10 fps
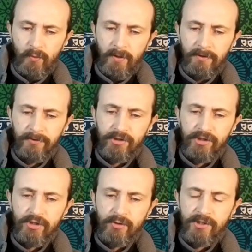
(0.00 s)
we are in the
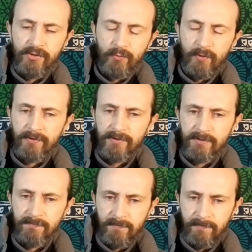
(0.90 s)
situation where there's
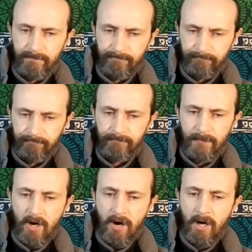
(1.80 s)
some
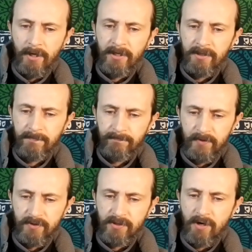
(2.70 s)
heartache,
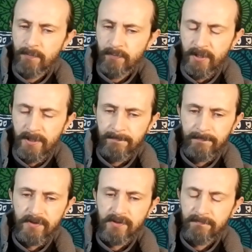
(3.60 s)
there's heartbreak,
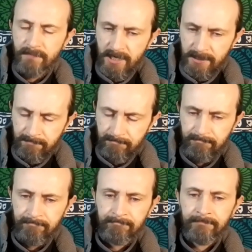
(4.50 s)
there's some pain.
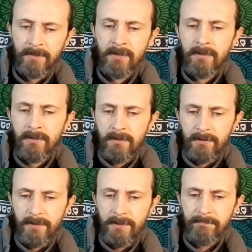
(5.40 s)

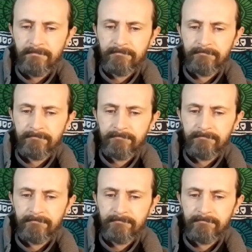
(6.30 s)
Okay,